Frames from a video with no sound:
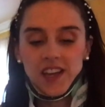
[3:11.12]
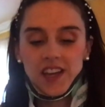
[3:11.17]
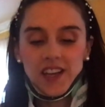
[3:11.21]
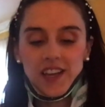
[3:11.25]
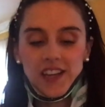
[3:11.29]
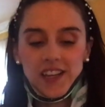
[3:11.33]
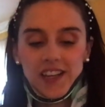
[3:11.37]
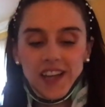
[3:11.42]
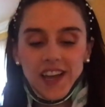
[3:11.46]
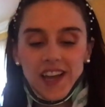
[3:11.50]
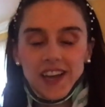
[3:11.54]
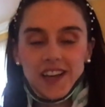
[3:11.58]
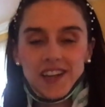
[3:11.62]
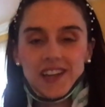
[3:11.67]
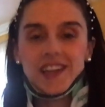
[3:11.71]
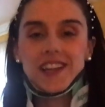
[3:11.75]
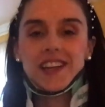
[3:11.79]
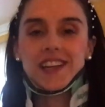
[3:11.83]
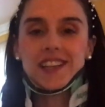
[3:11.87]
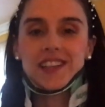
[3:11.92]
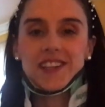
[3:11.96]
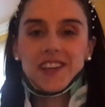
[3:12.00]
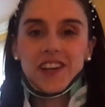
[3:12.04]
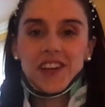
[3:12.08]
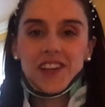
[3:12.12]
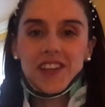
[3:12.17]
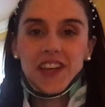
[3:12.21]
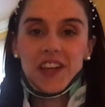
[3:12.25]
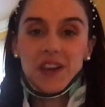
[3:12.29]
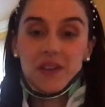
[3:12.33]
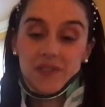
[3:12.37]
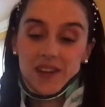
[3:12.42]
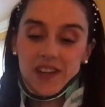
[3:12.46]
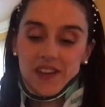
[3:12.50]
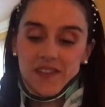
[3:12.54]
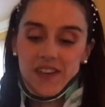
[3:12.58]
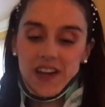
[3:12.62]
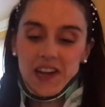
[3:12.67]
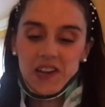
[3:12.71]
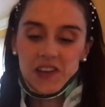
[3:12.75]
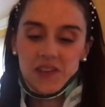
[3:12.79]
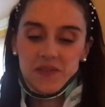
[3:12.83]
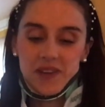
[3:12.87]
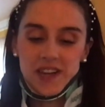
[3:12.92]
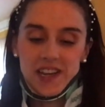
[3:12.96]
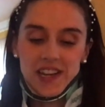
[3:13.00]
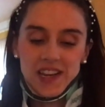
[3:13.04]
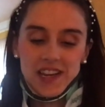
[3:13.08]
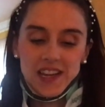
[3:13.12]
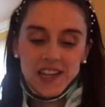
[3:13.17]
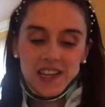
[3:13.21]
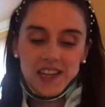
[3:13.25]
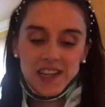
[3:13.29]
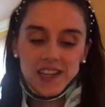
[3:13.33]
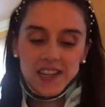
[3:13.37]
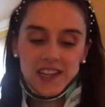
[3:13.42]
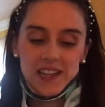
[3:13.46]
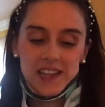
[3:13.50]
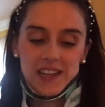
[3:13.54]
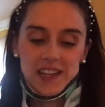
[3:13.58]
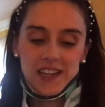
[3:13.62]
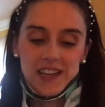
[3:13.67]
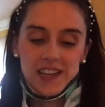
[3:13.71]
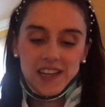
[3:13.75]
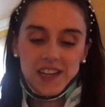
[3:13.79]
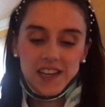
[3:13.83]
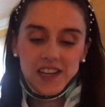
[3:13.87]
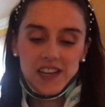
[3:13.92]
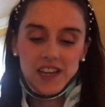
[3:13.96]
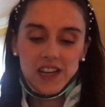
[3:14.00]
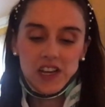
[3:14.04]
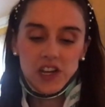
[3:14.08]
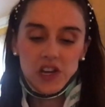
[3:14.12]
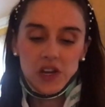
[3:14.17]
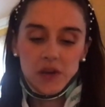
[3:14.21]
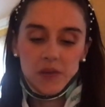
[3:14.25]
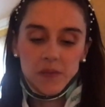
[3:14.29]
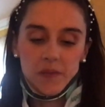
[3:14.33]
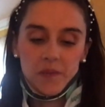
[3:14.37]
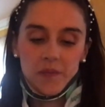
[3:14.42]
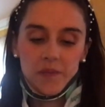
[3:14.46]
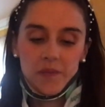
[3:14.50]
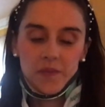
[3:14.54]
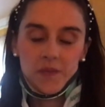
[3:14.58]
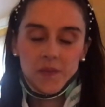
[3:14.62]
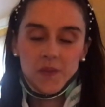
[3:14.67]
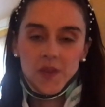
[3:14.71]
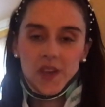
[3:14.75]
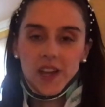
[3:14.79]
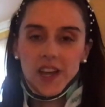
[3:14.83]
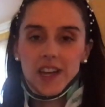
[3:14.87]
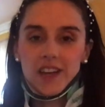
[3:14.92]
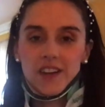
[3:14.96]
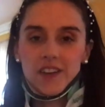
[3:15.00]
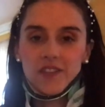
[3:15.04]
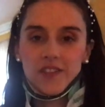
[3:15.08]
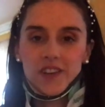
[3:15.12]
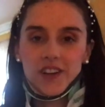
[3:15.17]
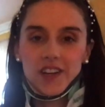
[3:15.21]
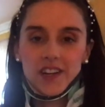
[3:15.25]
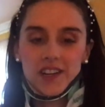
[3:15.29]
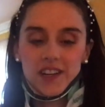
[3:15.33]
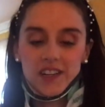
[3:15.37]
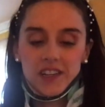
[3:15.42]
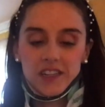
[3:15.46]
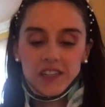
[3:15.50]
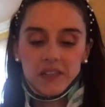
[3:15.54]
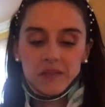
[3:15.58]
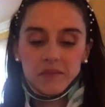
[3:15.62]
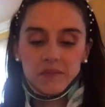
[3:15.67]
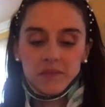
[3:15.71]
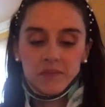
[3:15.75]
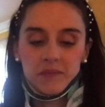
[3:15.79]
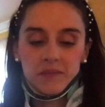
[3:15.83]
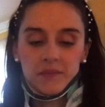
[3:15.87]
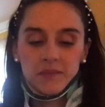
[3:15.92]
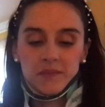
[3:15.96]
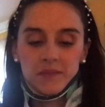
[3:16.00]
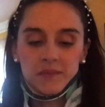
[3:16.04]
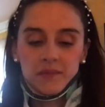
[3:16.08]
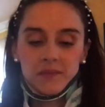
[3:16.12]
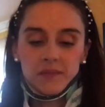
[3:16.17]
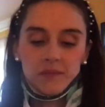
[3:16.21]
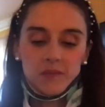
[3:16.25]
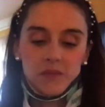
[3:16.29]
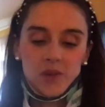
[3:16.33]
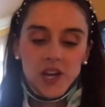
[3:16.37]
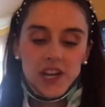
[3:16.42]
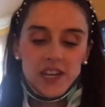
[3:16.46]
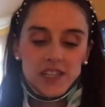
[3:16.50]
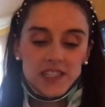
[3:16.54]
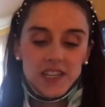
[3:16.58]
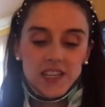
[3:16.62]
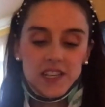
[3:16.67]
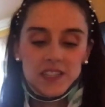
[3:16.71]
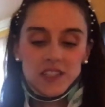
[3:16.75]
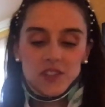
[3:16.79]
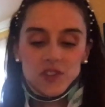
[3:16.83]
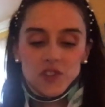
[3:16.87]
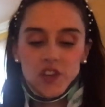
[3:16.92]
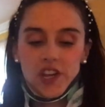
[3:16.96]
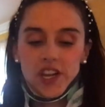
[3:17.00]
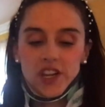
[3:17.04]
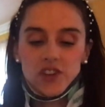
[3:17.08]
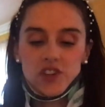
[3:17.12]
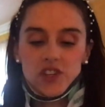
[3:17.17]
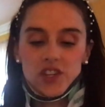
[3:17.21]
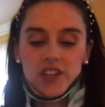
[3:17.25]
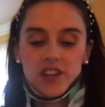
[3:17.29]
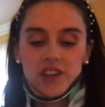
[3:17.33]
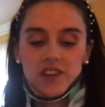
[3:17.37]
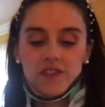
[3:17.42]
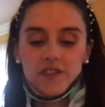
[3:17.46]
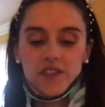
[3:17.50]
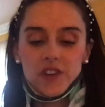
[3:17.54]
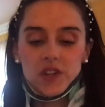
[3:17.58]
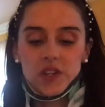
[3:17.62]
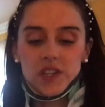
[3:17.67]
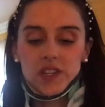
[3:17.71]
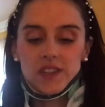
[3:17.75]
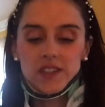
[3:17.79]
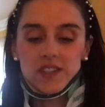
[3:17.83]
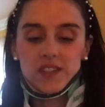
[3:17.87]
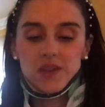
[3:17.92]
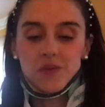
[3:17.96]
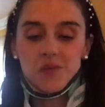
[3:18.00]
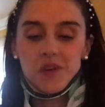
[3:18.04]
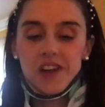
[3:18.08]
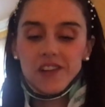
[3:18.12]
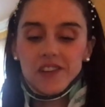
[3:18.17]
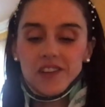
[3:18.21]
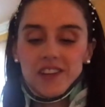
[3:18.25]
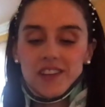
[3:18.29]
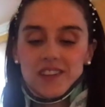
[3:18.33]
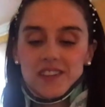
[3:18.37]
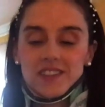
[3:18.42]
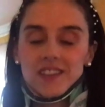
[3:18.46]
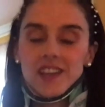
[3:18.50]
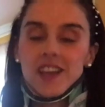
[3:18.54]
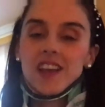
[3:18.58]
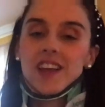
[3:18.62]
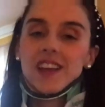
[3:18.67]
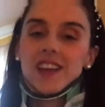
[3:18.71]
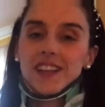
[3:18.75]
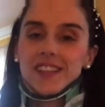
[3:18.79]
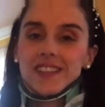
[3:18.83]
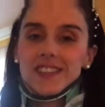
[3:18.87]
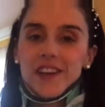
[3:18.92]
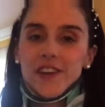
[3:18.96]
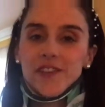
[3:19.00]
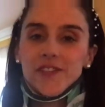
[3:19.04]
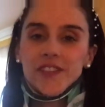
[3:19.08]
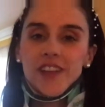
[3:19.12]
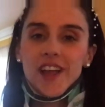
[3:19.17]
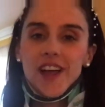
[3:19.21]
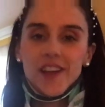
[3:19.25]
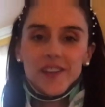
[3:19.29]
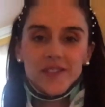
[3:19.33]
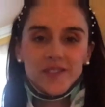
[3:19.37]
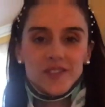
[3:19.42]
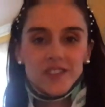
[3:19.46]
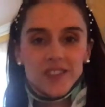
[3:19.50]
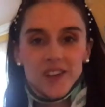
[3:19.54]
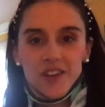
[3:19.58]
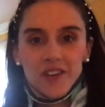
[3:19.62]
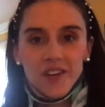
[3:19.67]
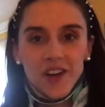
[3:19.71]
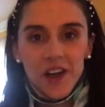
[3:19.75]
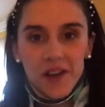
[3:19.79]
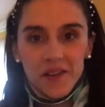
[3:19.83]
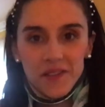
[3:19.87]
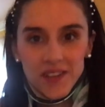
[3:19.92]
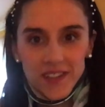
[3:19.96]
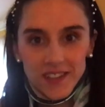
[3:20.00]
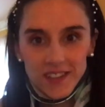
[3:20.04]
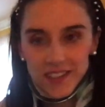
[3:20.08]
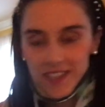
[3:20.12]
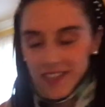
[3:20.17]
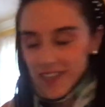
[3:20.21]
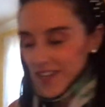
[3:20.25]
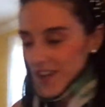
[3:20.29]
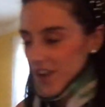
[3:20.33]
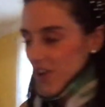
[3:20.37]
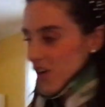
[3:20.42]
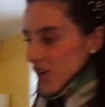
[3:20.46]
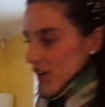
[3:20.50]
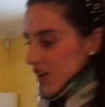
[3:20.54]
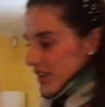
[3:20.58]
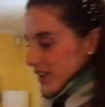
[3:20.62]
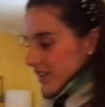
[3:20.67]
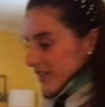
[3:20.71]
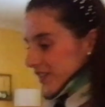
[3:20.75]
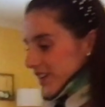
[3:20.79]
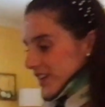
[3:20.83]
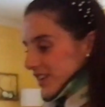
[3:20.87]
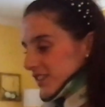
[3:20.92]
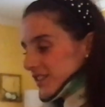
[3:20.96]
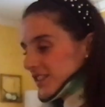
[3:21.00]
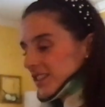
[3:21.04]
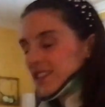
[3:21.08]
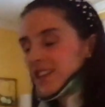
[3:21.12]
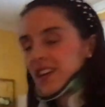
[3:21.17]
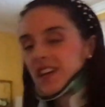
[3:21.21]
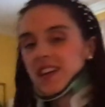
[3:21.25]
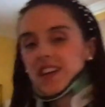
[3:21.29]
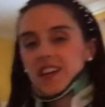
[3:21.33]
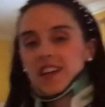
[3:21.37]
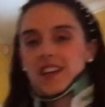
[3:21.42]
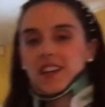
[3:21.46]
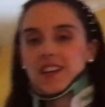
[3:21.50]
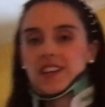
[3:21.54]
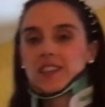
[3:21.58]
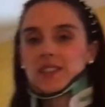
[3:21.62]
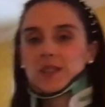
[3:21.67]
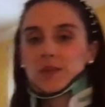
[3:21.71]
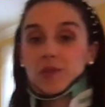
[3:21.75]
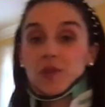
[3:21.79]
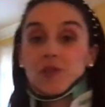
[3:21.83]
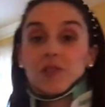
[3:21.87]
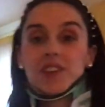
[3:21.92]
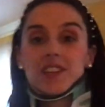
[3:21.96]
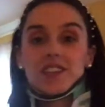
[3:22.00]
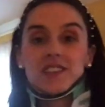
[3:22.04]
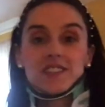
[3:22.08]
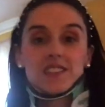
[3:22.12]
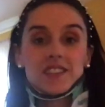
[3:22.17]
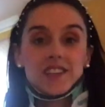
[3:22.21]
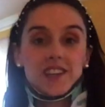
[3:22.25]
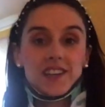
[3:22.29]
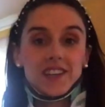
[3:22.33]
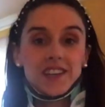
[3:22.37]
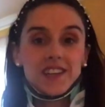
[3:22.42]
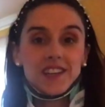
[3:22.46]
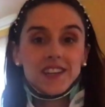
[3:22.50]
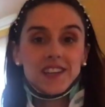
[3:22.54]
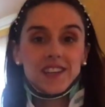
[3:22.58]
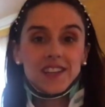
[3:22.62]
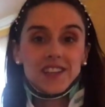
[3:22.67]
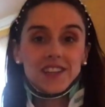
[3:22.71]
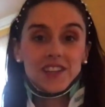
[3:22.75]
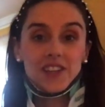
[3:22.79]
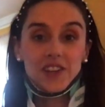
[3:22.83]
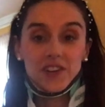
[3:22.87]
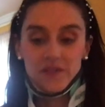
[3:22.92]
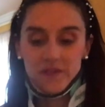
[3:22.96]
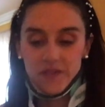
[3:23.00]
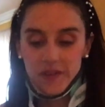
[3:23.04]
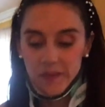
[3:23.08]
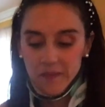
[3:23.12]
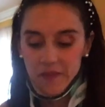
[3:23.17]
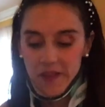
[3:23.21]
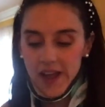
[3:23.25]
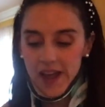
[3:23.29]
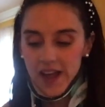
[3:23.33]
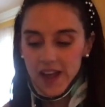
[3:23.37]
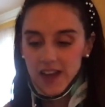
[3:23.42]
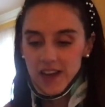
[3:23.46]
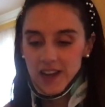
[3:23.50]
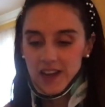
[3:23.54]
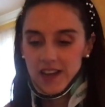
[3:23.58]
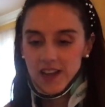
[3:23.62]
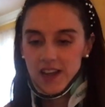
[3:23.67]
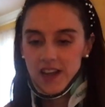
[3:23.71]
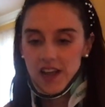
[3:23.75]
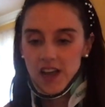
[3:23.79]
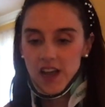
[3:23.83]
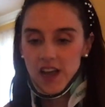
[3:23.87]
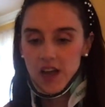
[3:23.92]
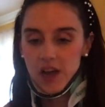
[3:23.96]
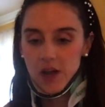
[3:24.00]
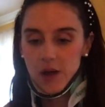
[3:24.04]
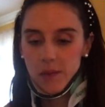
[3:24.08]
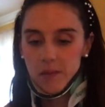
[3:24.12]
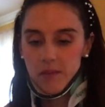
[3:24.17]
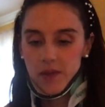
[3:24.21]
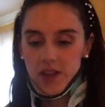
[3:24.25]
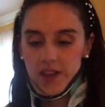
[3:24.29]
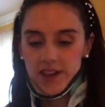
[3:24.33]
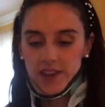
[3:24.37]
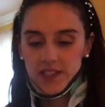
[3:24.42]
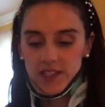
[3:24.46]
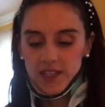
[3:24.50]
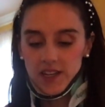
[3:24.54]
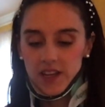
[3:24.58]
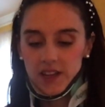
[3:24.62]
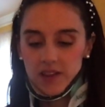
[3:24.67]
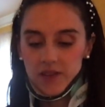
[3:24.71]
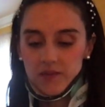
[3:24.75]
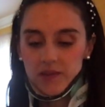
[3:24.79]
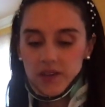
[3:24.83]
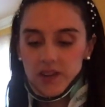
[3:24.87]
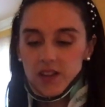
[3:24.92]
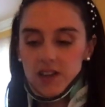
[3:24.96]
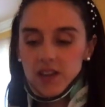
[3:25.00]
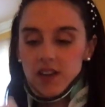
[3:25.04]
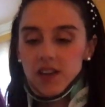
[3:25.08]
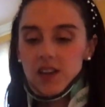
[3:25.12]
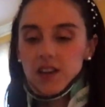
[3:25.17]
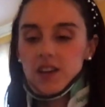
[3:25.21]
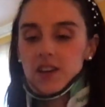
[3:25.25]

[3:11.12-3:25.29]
yeah, it's her like reevaluating kind of her process and changing her focus to wellness and self-love. So obviously all of us spoonies could learn from that. Here's another one.